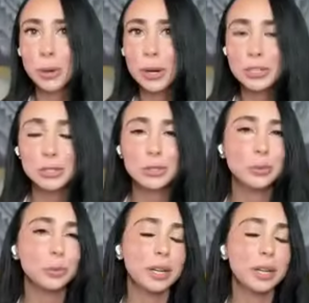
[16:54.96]
to source,
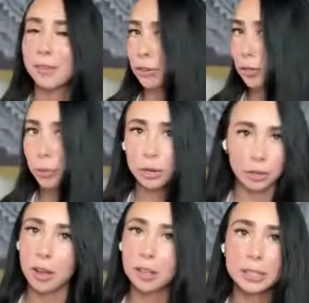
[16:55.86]
to whatever you want
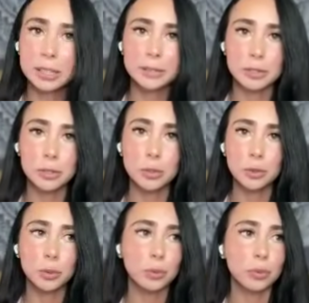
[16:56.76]
to call it,
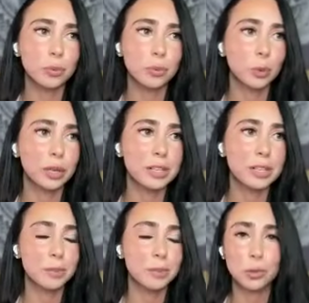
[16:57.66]
to what
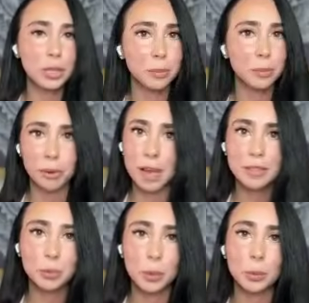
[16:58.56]
is between the
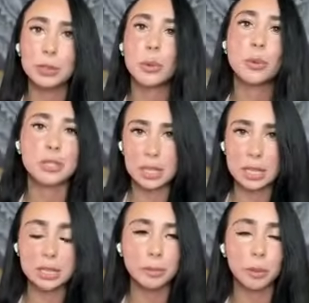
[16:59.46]
breaths, what we don't
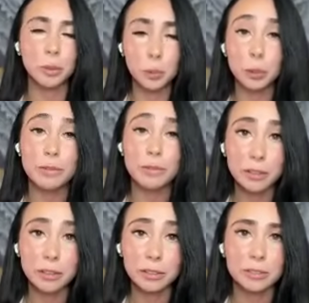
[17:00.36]
see, but what we
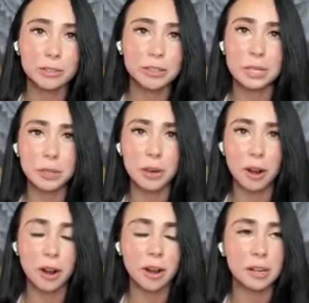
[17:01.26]
feel deep in
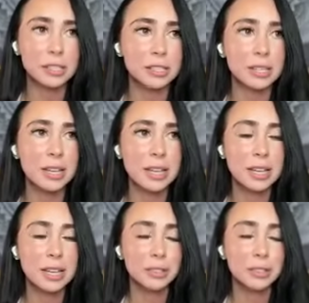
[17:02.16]
our hearts.
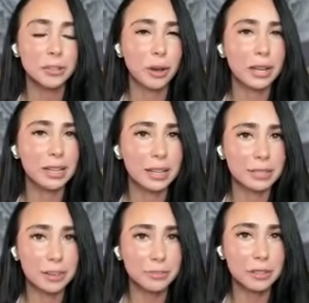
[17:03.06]
And so
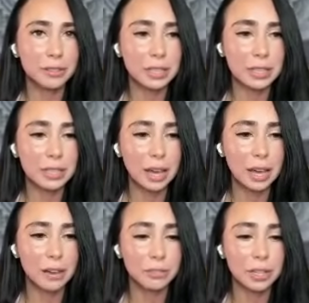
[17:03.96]
I definitely
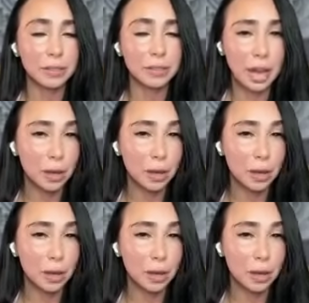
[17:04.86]
have done